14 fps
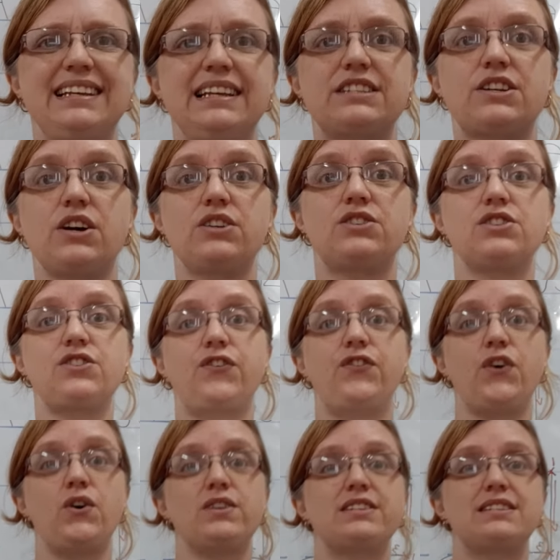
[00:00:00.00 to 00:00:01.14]
Let's go to the
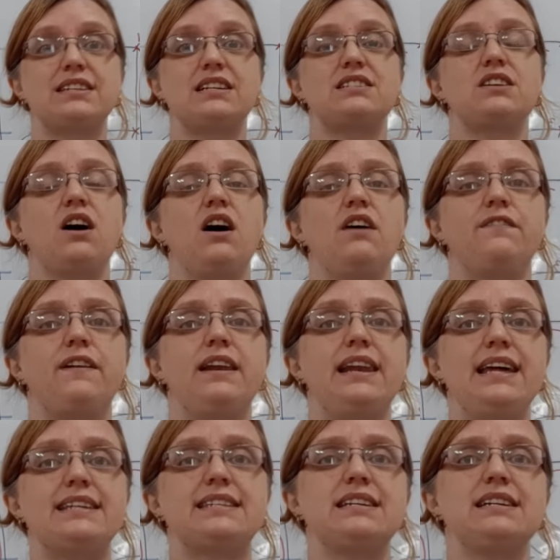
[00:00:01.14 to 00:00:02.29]
first set of
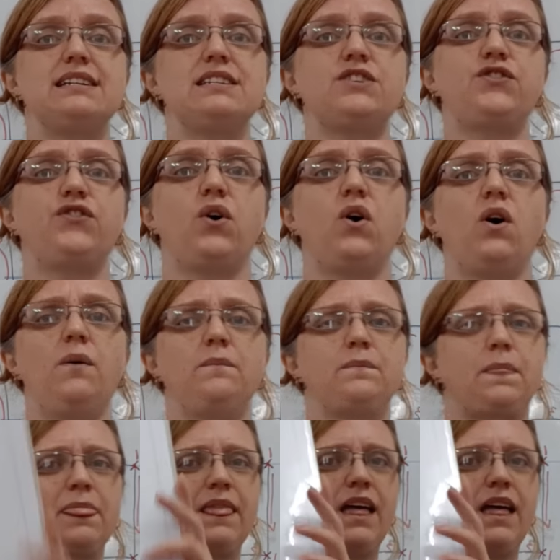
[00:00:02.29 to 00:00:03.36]
letters for